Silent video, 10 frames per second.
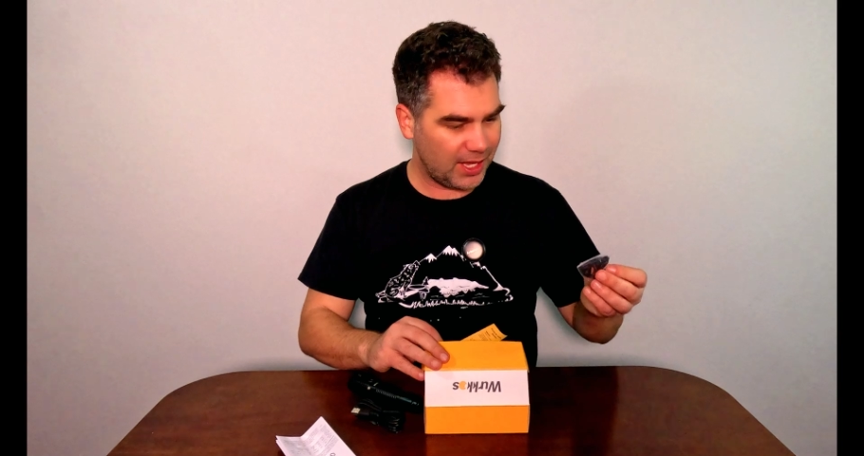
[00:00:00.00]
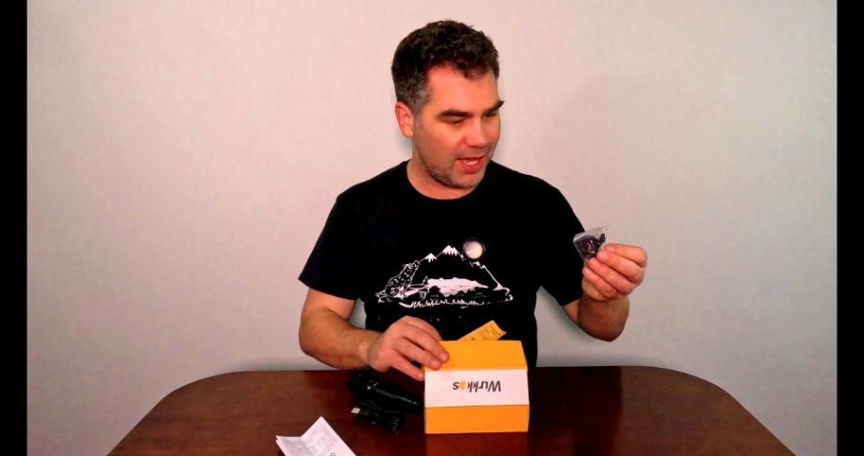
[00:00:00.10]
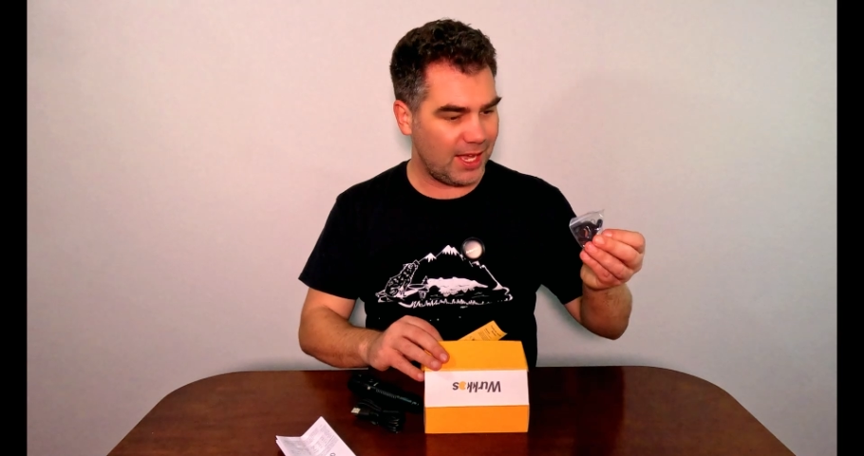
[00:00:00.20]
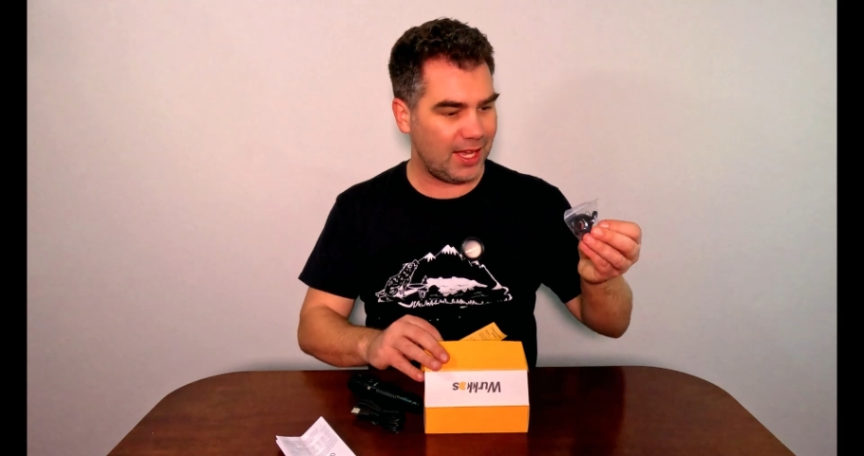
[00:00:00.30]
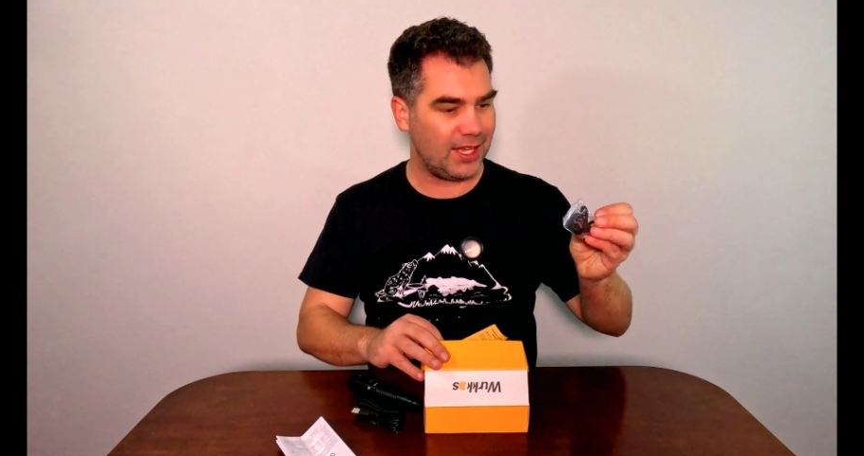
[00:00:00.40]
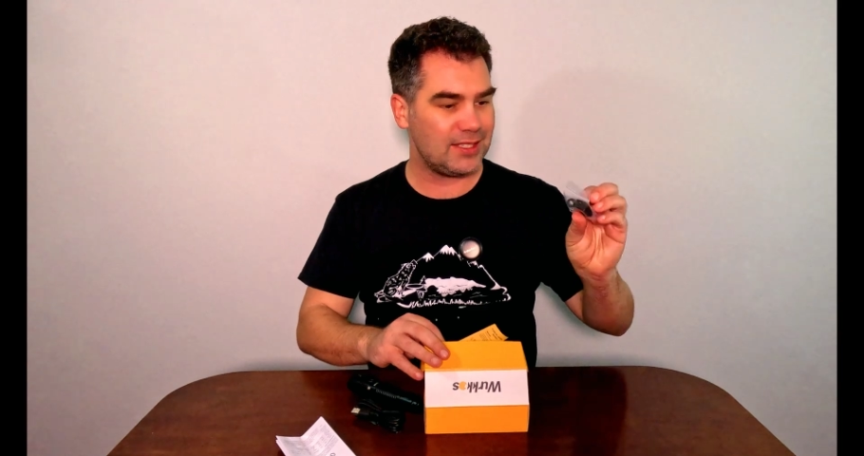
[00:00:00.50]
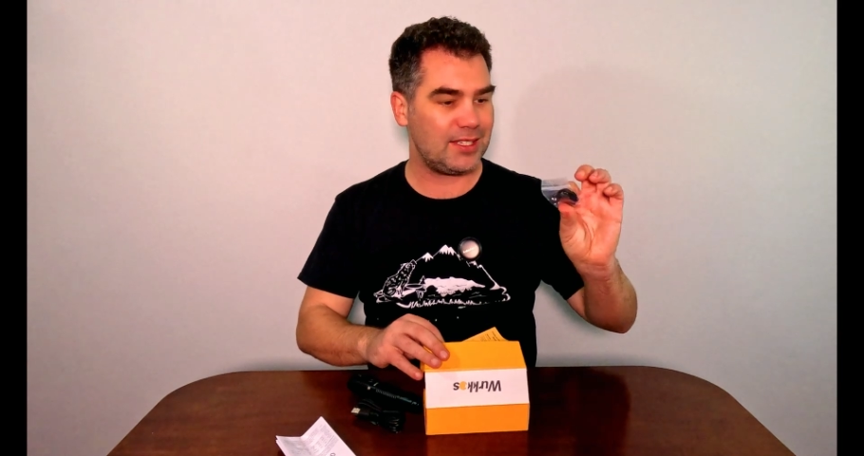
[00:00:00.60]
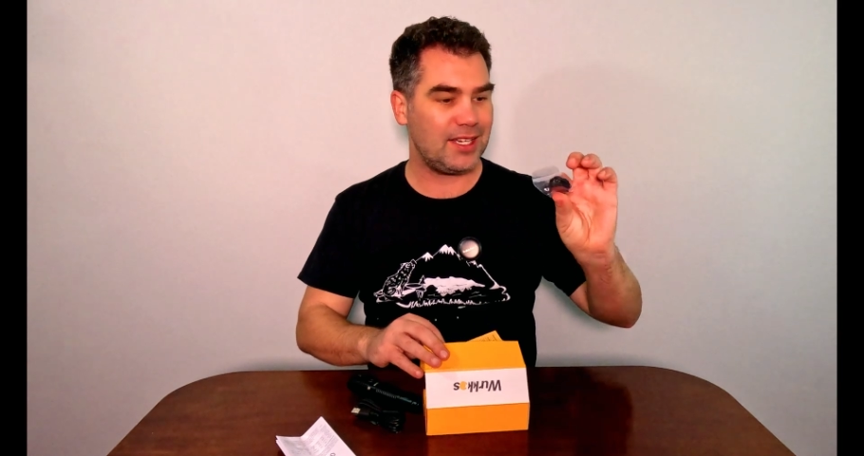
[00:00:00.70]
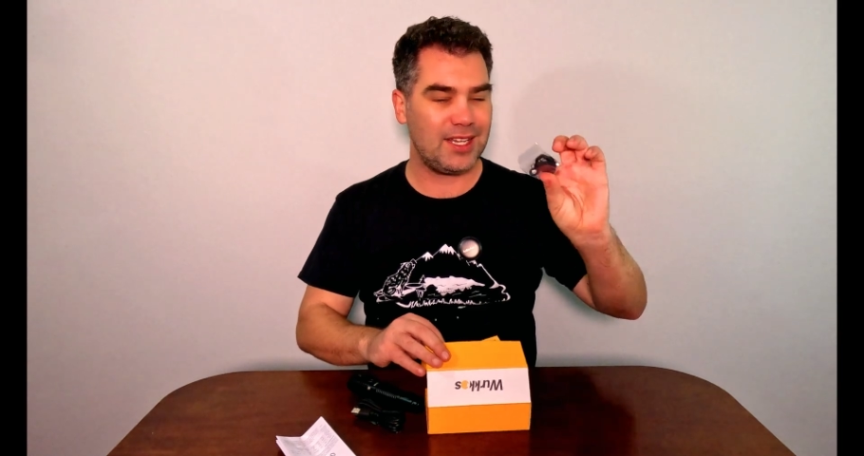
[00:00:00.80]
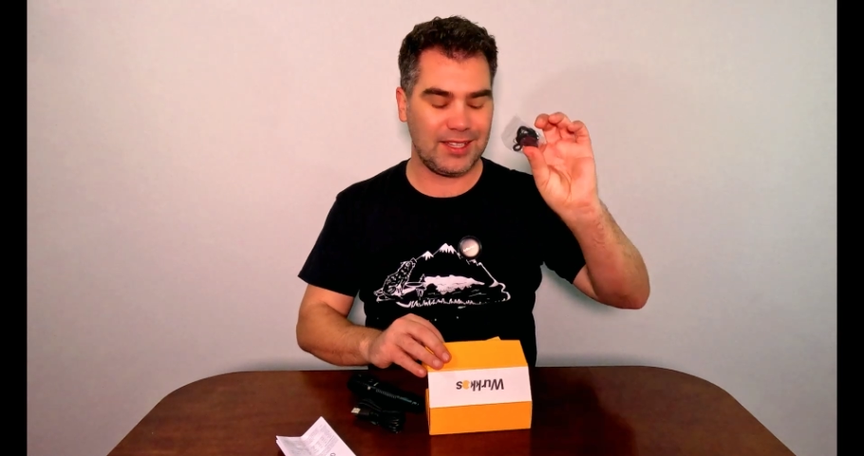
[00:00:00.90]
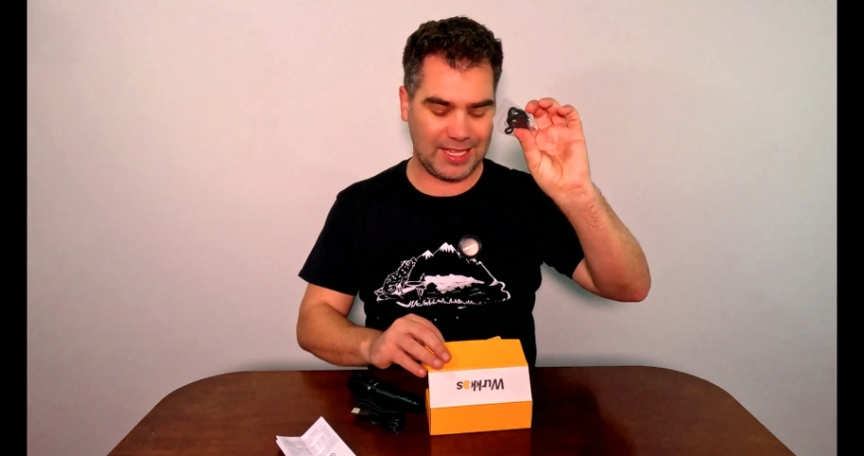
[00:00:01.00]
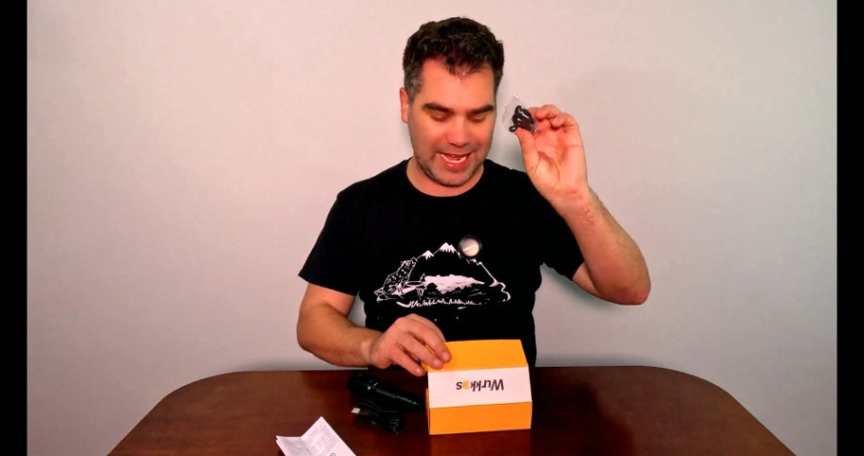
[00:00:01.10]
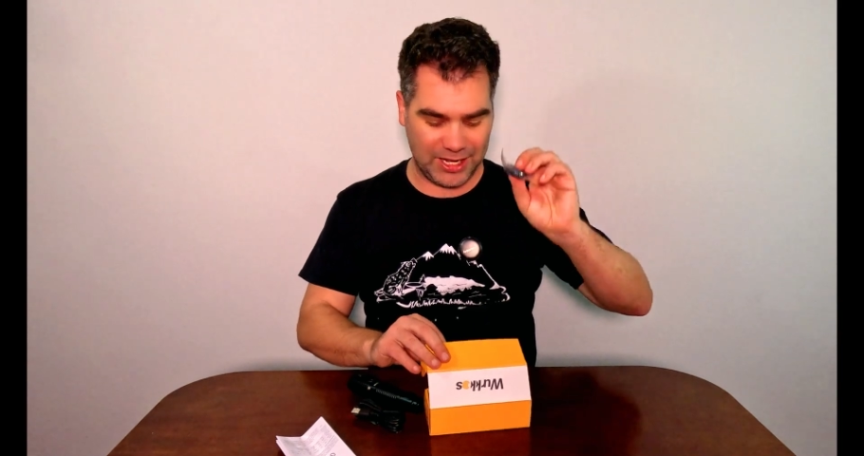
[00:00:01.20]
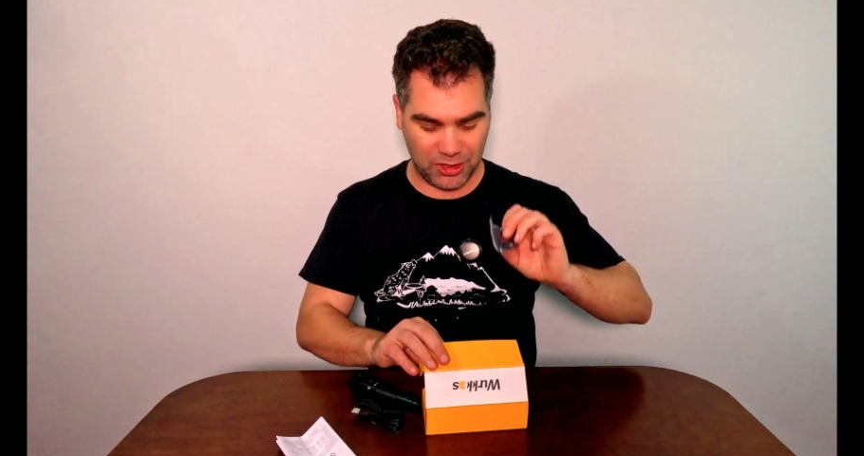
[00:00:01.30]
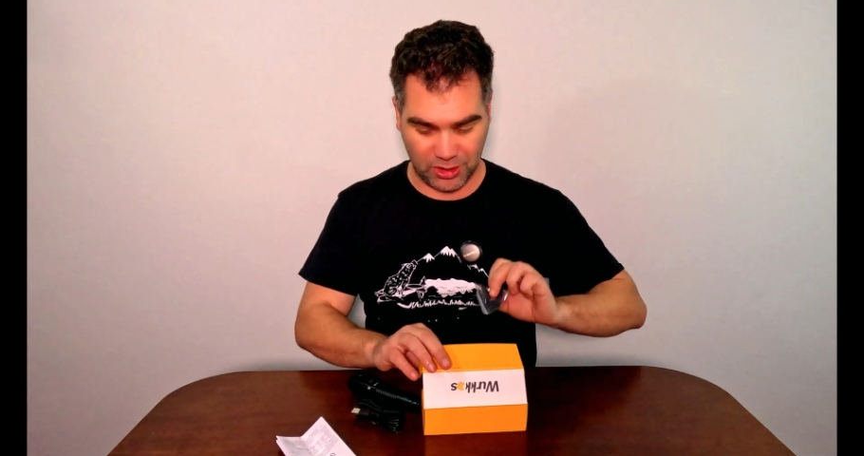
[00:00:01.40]
and a
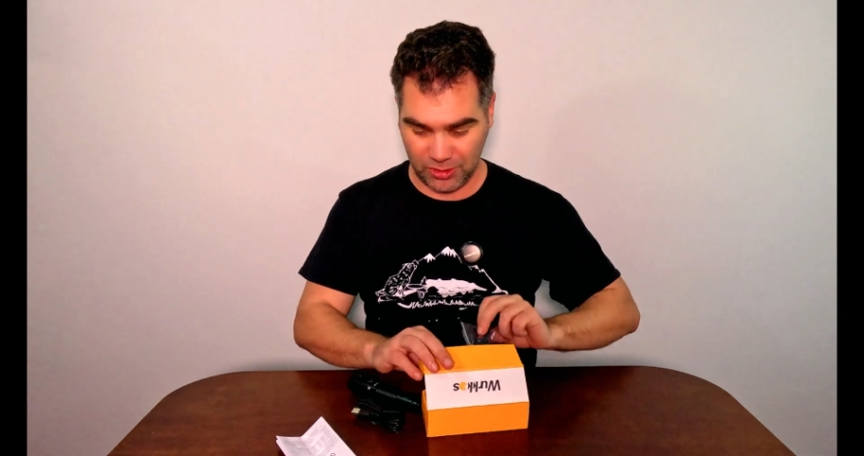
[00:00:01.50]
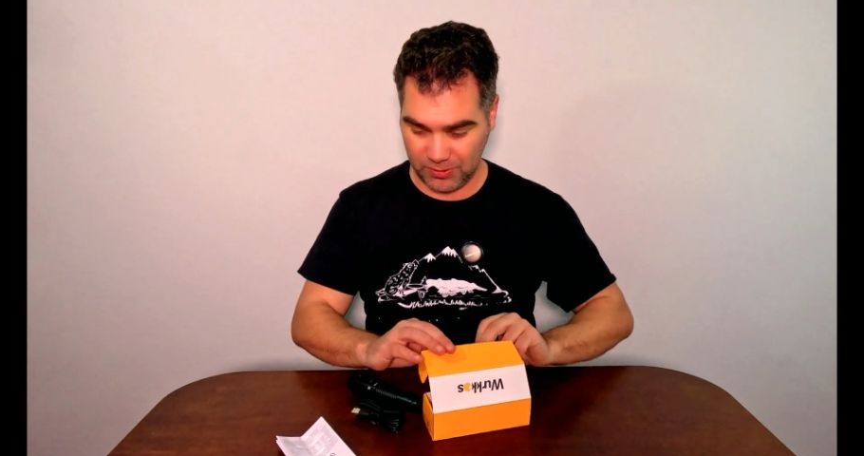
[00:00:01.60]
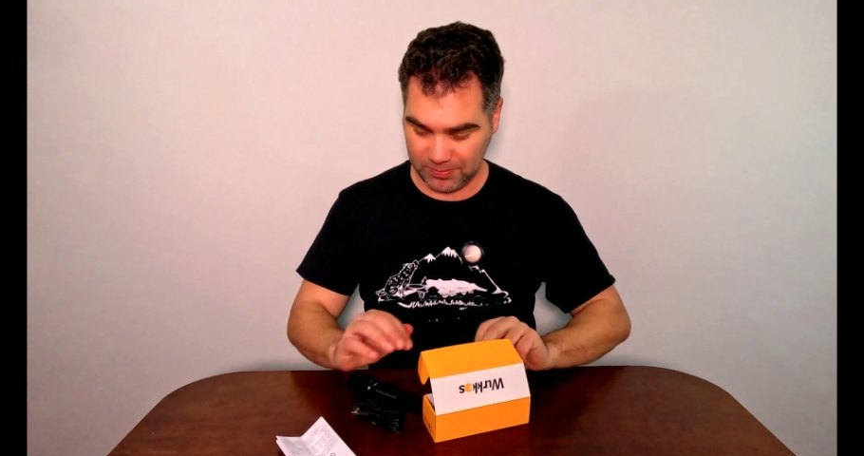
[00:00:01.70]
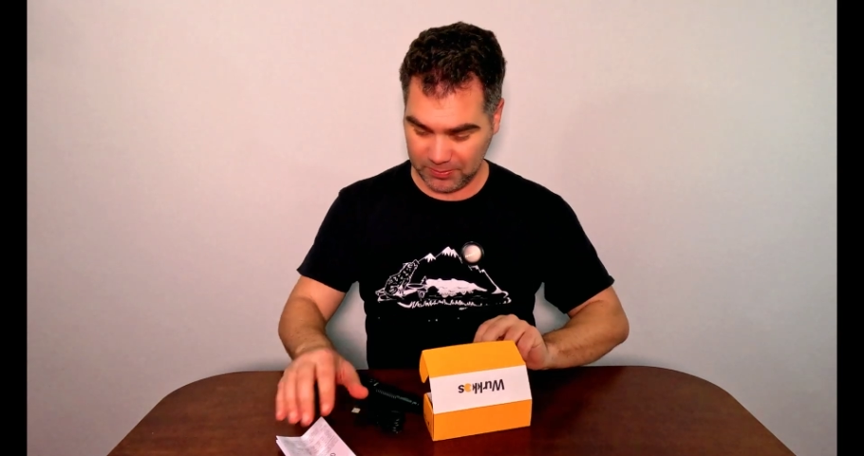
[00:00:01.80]
lanyard.